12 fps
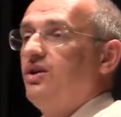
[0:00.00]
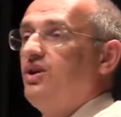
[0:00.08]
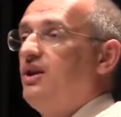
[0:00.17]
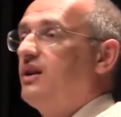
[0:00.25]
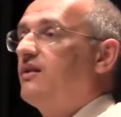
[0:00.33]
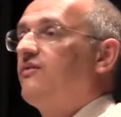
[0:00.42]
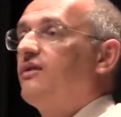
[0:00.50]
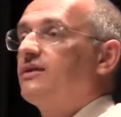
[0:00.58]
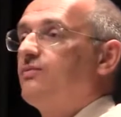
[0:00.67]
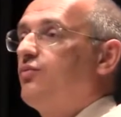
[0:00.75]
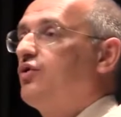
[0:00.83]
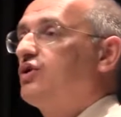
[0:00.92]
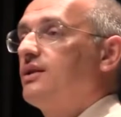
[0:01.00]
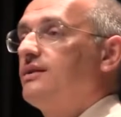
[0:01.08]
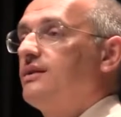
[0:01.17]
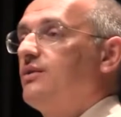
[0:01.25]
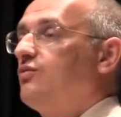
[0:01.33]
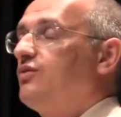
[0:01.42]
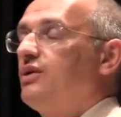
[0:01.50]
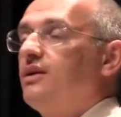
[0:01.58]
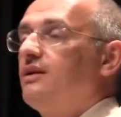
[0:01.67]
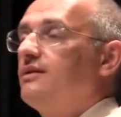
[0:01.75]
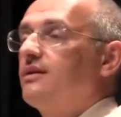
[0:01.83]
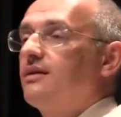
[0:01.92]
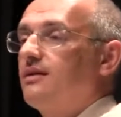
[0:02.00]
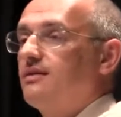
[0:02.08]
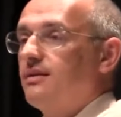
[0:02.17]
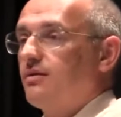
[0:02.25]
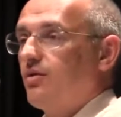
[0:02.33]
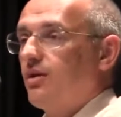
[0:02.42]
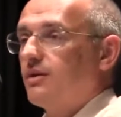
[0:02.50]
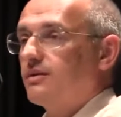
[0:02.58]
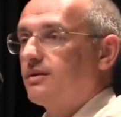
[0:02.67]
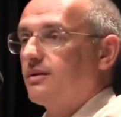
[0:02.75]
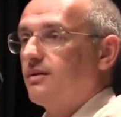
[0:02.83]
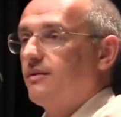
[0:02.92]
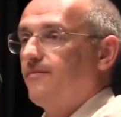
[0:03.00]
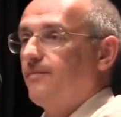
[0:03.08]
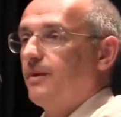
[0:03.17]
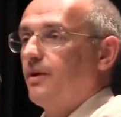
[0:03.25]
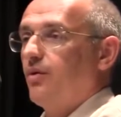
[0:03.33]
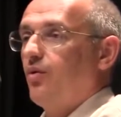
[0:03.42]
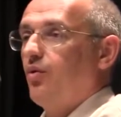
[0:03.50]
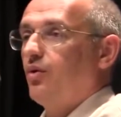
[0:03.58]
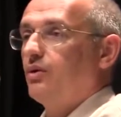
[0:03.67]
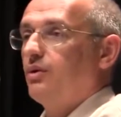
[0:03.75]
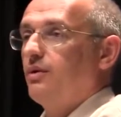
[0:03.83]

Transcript: you say something, then the man,